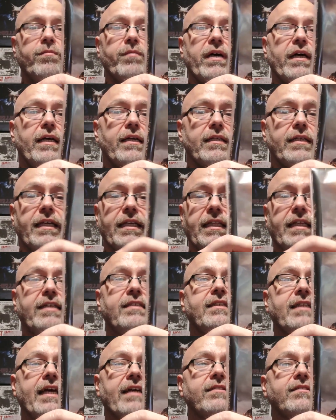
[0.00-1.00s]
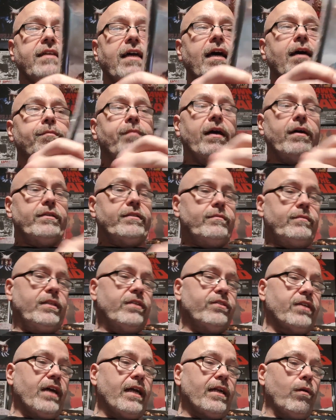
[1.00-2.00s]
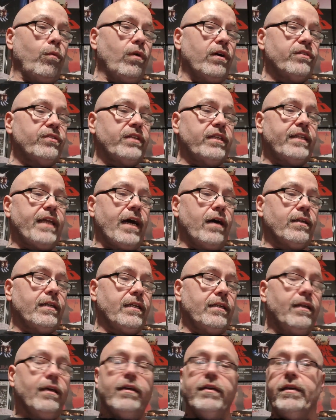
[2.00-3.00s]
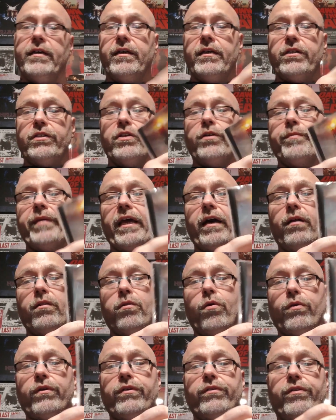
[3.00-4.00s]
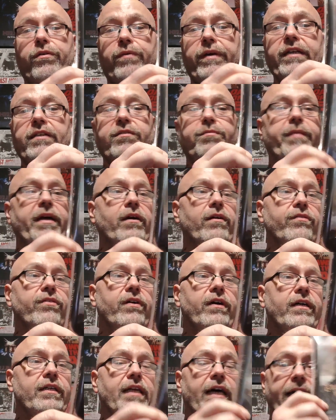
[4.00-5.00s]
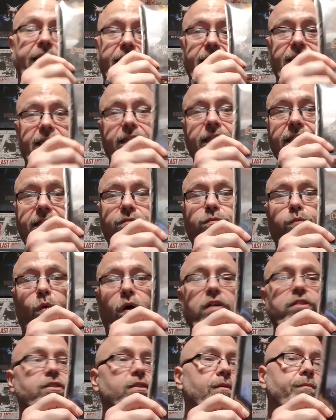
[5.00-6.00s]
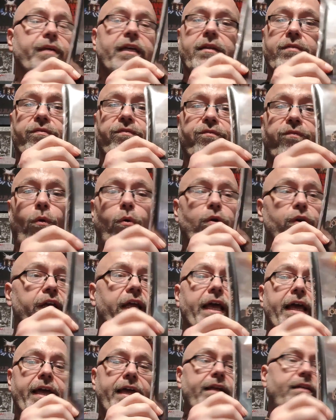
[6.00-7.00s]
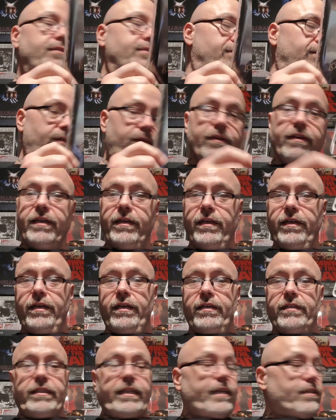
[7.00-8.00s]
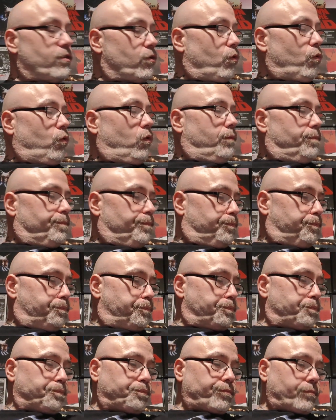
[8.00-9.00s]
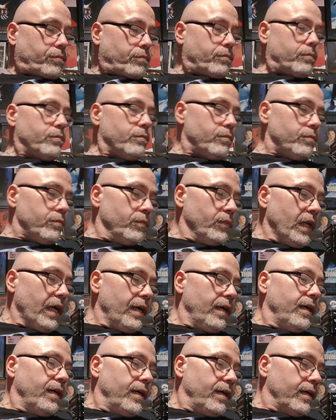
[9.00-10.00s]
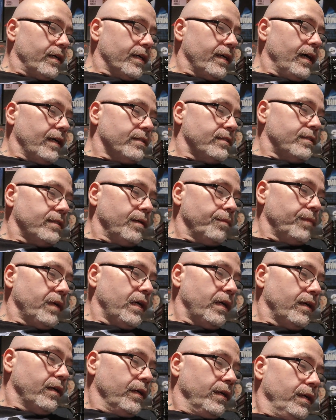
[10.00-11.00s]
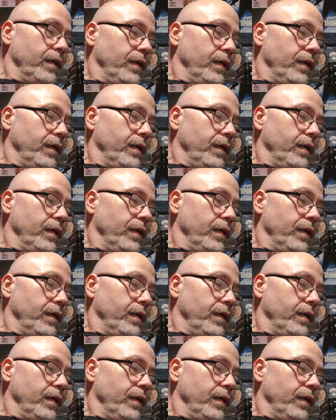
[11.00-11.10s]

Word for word: but at least next time I decide I want to sit down and do me a Lord of the Rings marathon. I can at least watch them in 4K, so that's cool. Uh, got some. Uh,